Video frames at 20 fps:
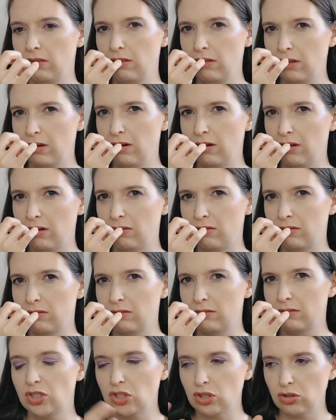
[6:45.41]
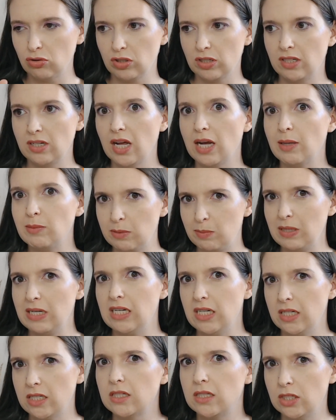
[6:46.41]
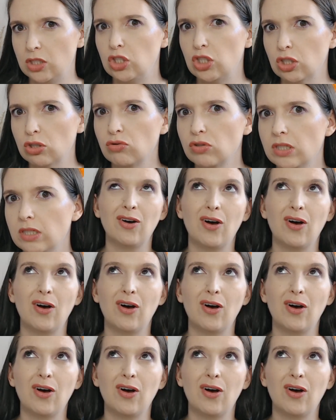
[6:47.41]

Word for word: You know, children, I'm speaking to the children.